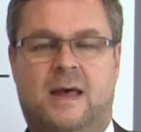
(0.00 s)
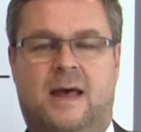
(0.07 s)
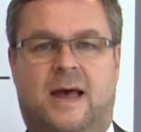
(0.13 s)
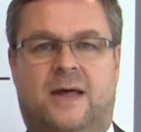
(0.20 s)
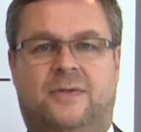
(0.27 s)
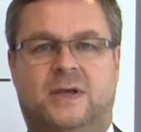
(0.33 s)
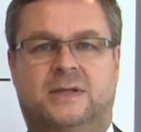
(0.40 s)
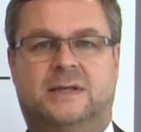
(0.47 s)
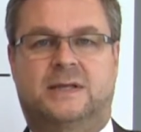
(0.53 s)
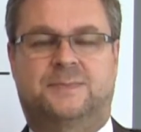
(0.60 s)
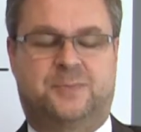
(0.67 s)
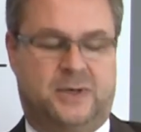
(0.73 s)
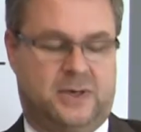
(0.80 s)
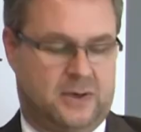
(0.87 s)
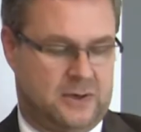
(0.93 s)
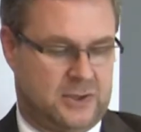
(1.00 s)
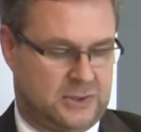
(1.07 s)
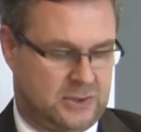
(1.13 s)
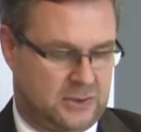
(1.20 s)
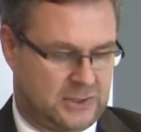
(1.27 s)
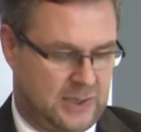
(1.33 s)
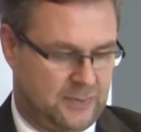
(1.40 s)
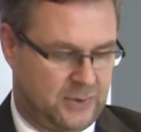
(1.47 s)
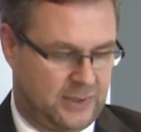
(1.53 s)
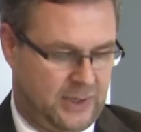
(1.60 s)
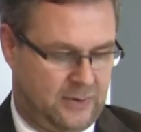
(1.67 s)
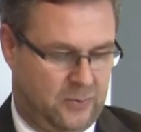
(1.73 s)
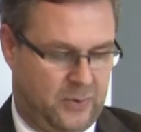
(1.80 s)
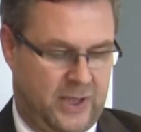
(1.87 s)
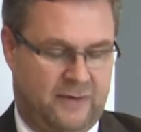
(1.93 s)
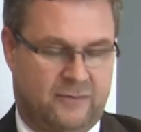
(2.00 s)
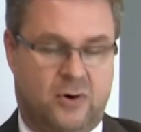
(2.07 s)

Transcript: And this has been also something that we have